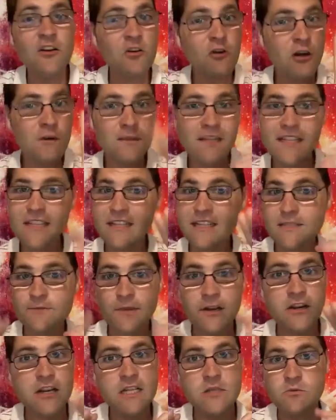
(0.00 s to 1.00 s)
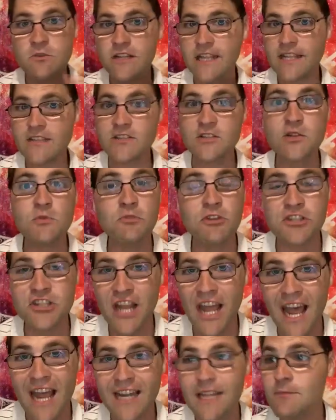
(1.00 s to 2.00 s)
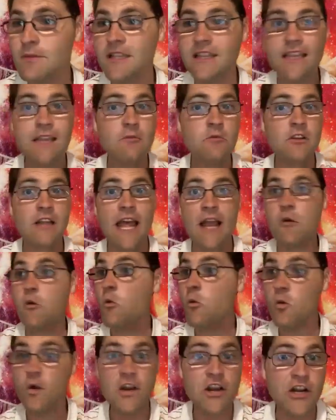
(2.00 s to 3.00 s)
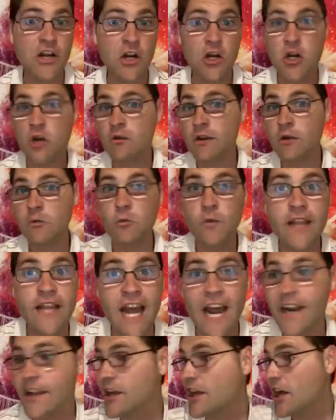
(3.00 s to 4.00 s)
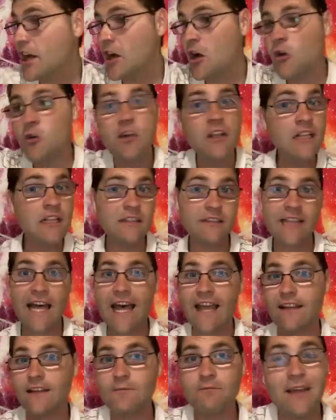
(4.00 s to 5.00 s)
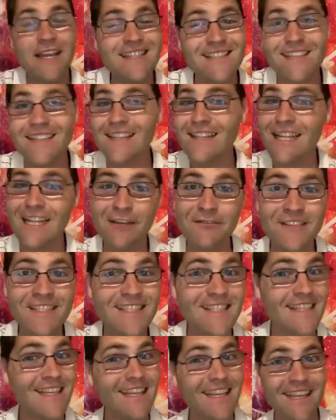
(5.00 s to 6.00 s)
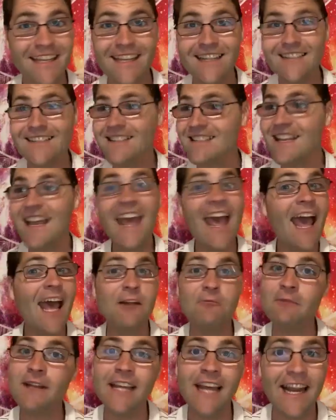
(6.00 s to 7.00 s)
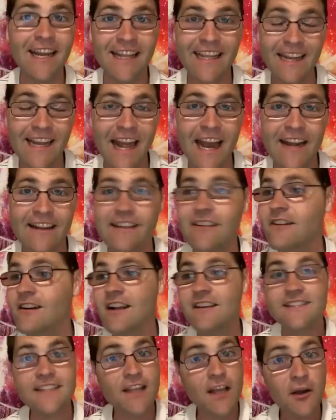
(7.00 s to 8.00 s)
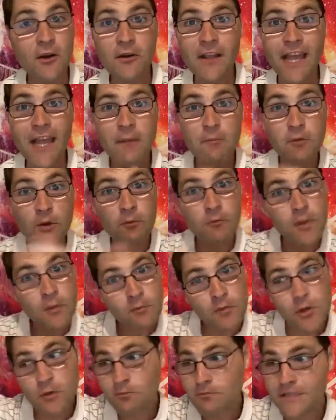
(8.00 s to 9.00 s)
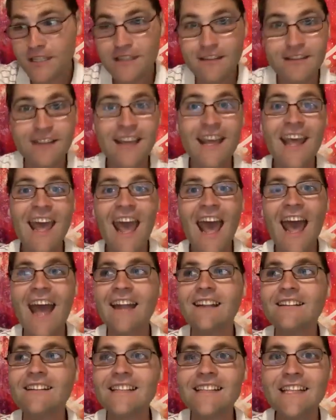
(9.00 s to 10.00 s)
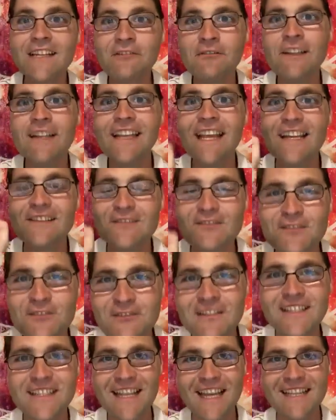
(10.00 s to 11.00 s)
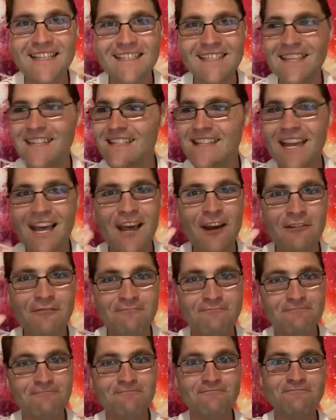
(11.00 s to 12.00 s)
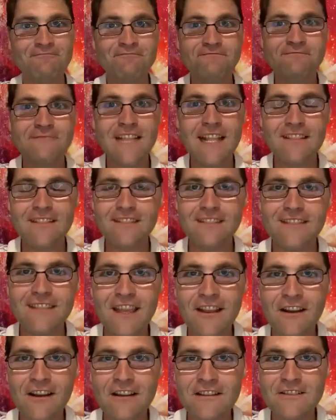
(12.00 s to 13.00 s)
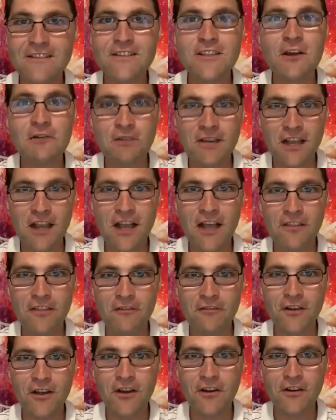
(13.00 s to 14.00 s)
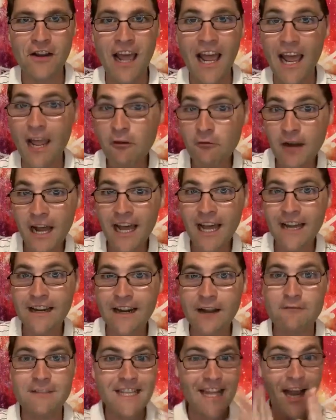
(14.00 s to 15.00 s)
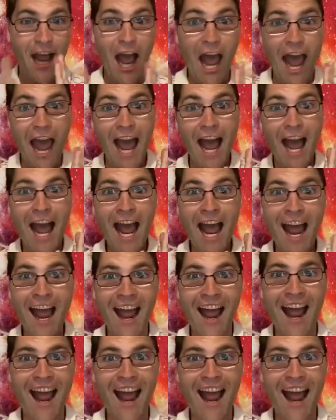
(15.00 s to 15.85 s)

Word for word: Normally these parents were like super chatty, but they were like, we're in a hurry. We got to go. Like basically give us the kids and we got to get out of here. And I was like, okay, boop, boop, boop. And literally as soon as I sit down, there's Sonia on the phone. Hi, Ron. And I was like, oh,